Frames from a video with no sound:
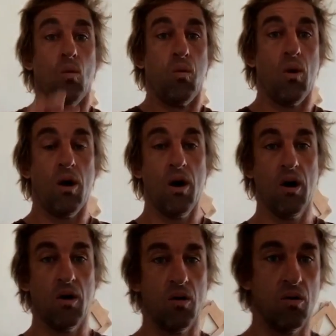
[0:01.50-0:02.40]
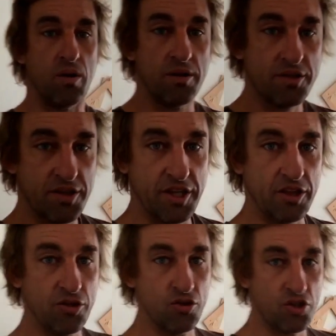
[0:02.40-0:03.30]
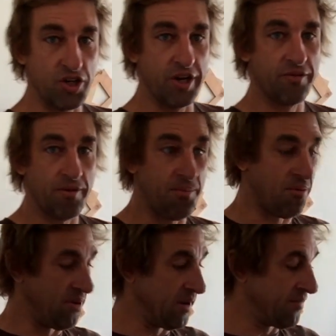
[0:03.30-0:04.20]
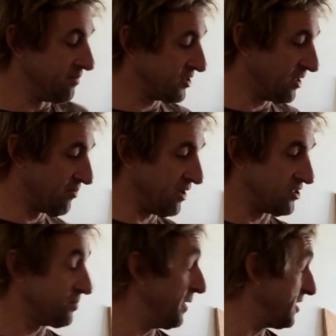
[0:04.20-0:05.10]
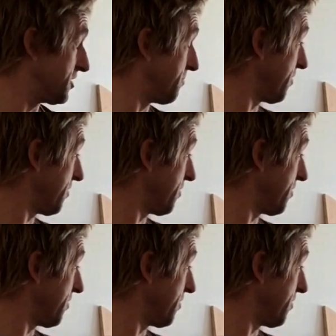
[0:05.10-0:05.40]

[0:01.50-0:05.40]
Whoa, it's the illusion reporting from somewhere on Spaceship